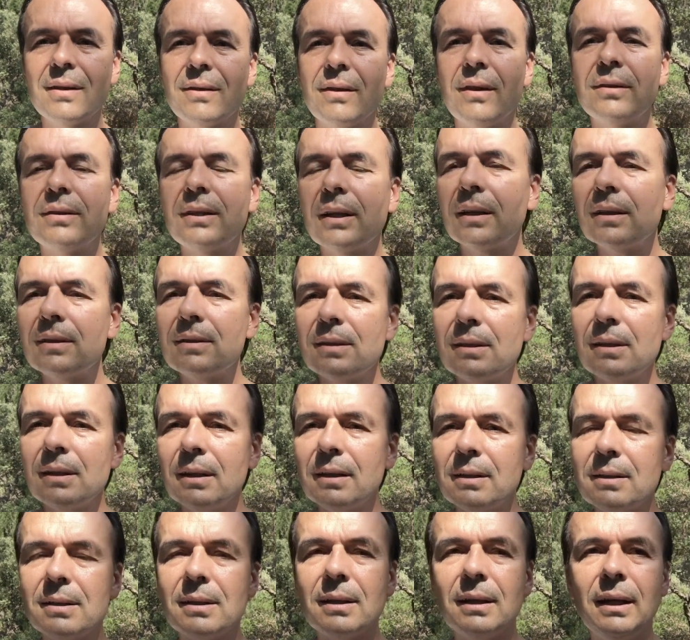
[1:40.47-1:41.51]
The second
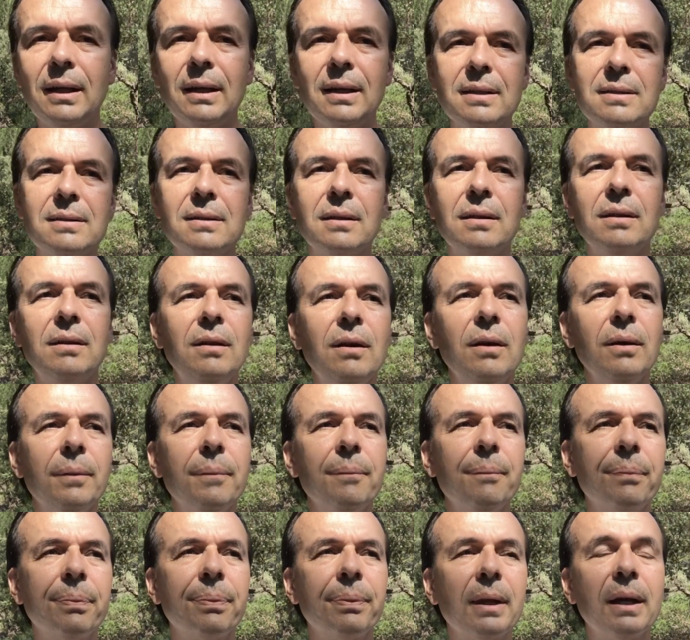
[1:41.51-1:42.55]
thing is the
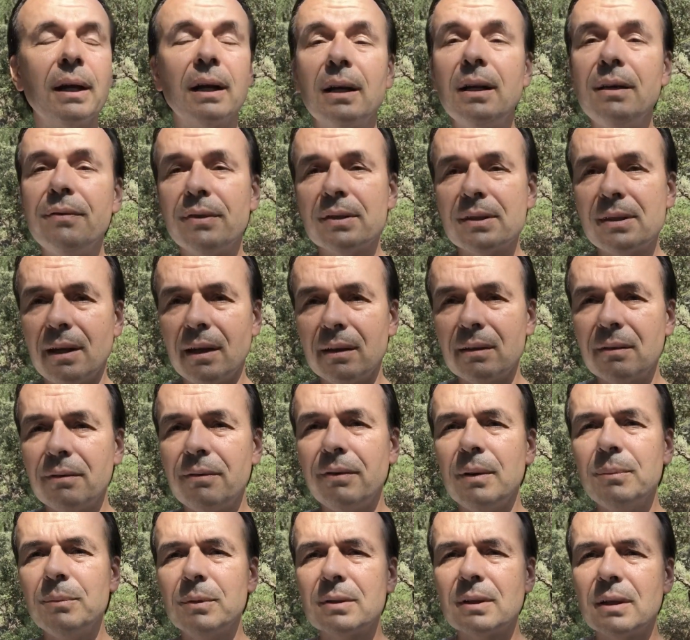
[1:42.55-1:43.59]
glyphosate,
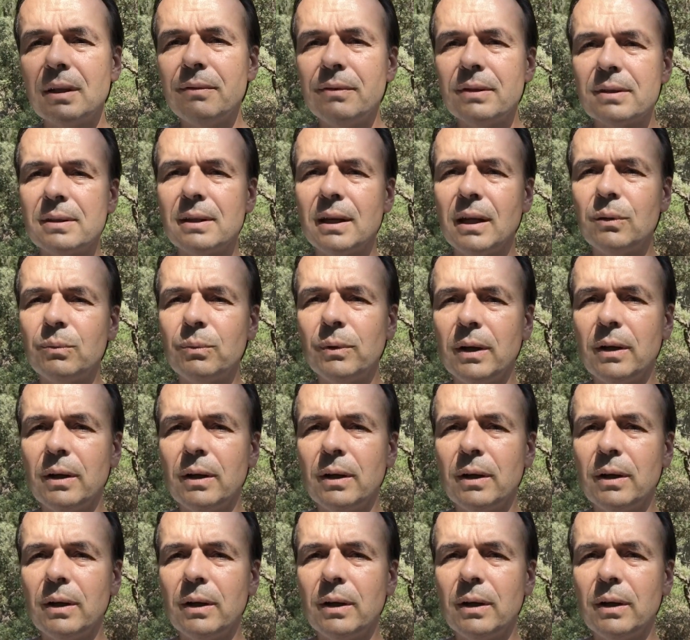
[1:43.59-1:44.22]
famous glyphosate.